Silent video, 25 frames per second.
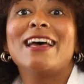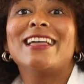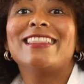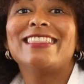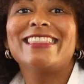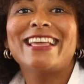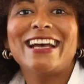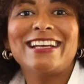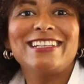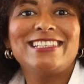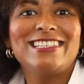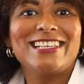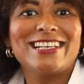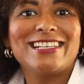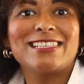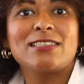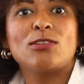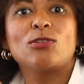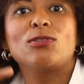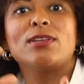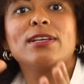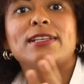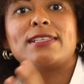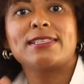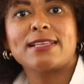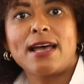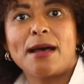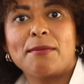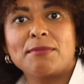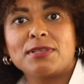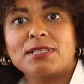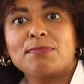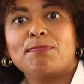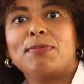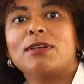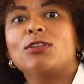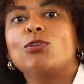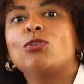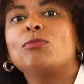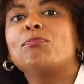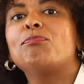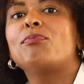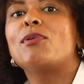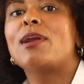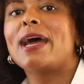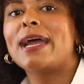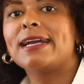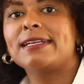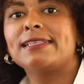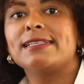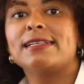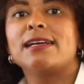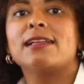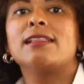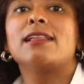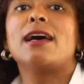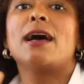not just on exams, but on practical